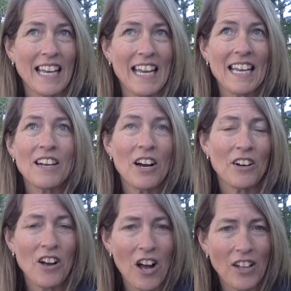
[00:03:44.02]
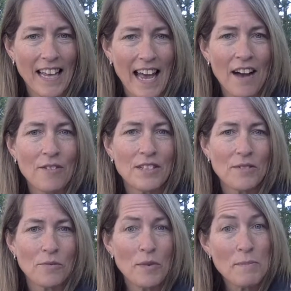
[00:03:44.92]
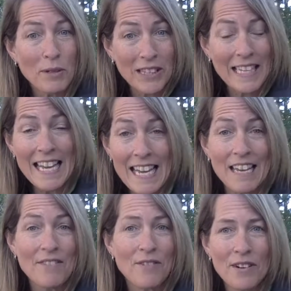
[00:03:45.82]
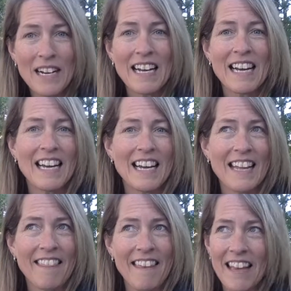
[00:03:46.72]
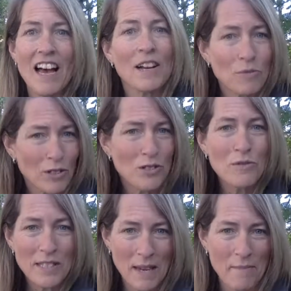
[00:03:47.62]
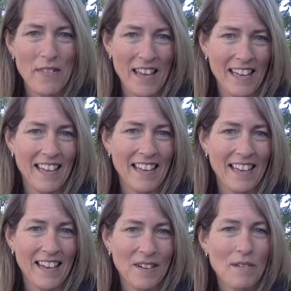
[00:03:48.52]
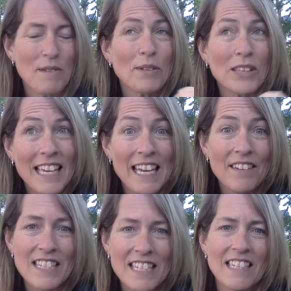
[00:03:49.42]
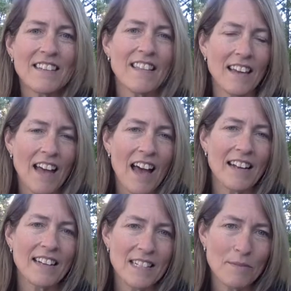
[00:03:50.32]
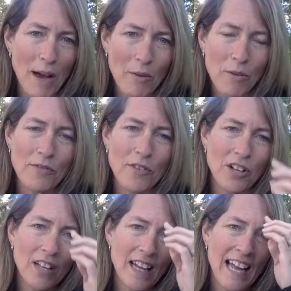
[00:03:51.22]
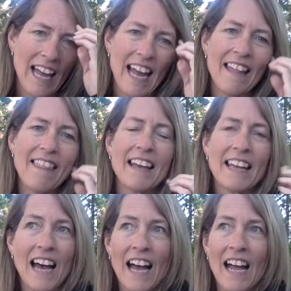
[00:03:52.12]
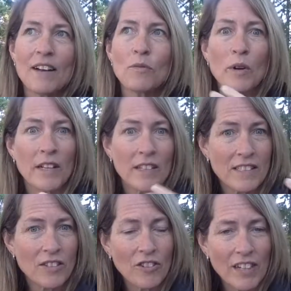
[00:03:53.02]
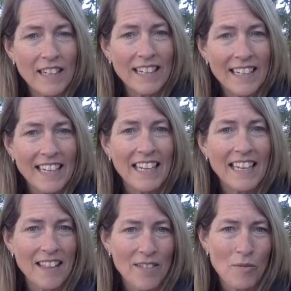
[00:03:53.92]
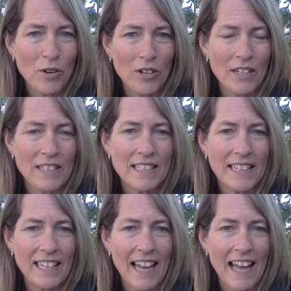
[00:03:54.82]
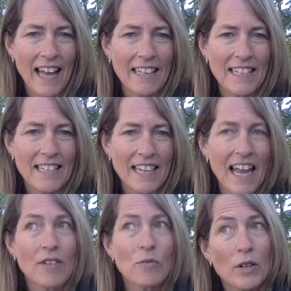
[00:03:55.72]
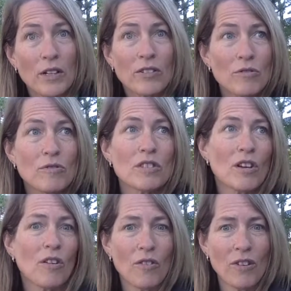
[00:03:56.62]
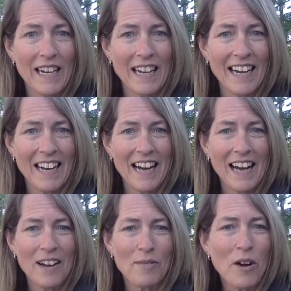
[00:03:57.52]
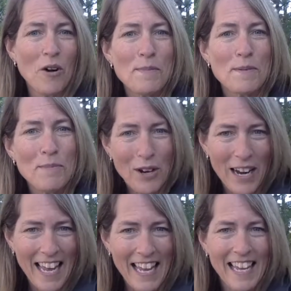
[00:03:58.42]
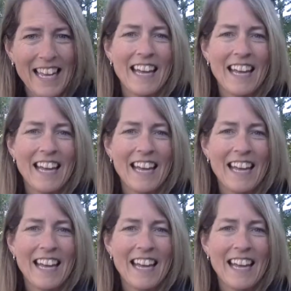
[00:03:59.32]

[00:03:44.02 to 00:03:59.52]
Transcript: in our calling out, we believe that God will do something. We believe still that God is powerful and that God wills good in the world. And we'll do so, we hope and pray,